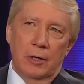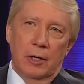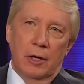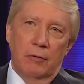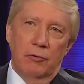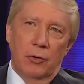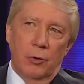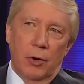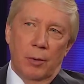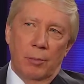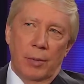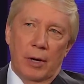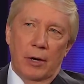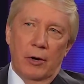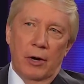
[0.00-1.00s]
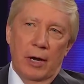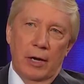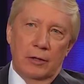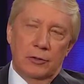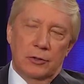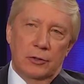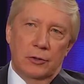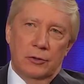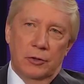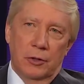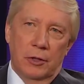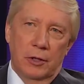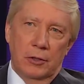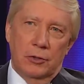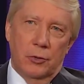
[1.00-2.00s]
to give you a better answer to
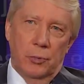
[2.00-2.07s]
these